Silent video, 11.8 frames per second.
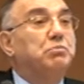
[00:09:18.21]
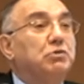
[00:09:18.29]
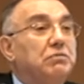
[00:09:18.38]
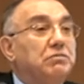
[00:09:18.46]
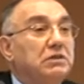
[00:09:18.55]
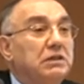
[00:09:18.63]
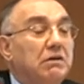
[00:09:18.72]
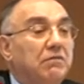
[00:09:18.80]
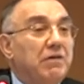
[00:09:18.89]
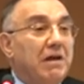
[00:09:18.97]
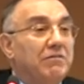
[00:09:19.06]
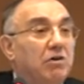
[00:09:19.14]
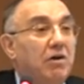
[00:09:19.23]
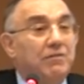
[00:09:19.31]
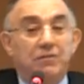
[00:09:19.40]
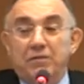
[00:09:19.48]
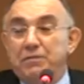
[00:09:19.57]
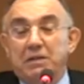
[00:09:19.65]
moved in favor of
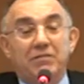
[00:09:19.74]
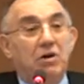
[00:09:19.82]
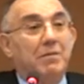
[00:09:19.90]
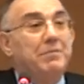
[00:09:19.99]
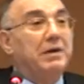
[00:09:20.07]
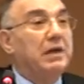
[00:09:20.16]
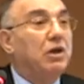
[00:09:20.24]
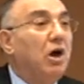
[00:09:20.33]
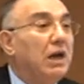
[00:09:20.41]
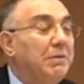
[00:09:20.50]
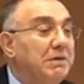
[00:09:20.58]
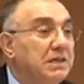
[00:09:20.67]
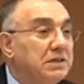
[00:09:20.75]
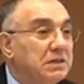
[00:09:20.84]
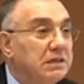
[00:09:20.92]
developing economies,